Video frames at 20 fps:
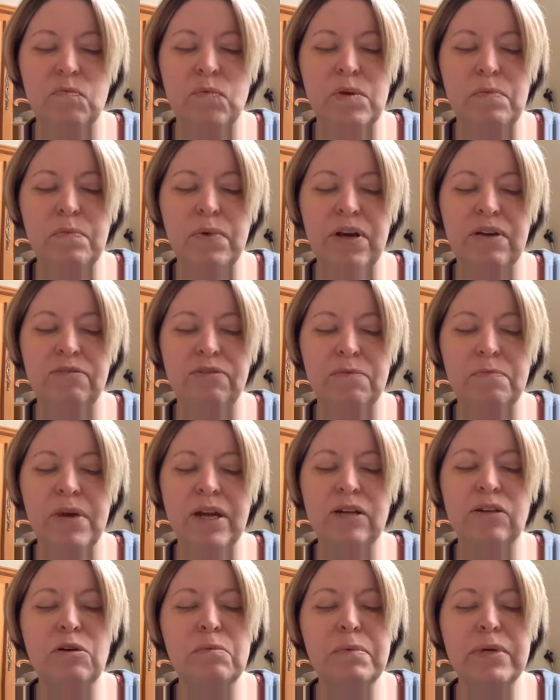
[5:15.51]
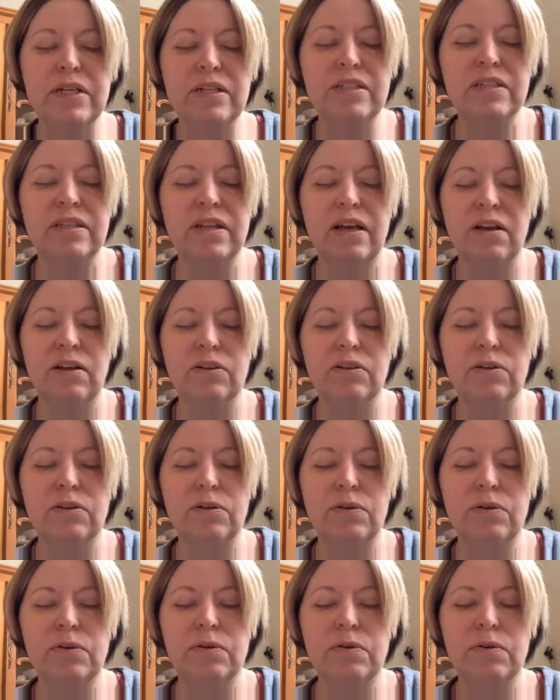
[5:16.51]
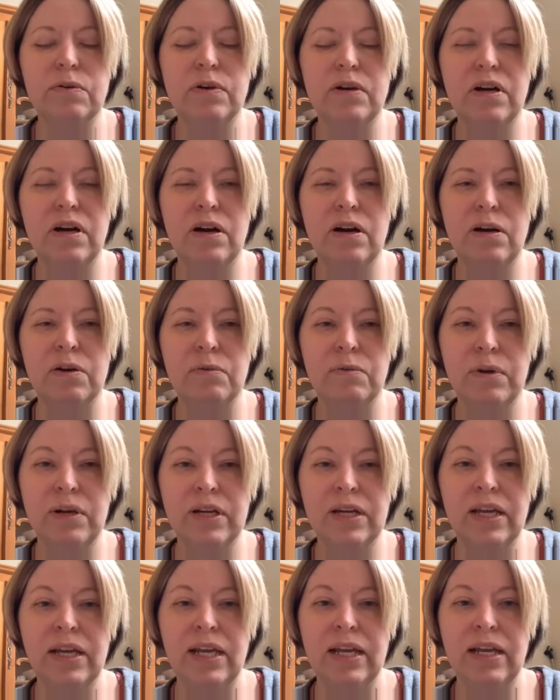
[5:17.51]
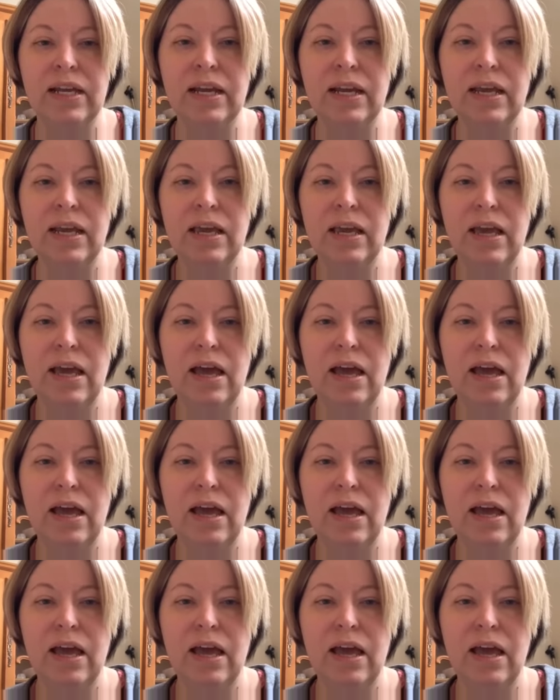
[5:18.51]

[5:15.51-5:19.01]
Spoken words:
We pray for medical personnel who are working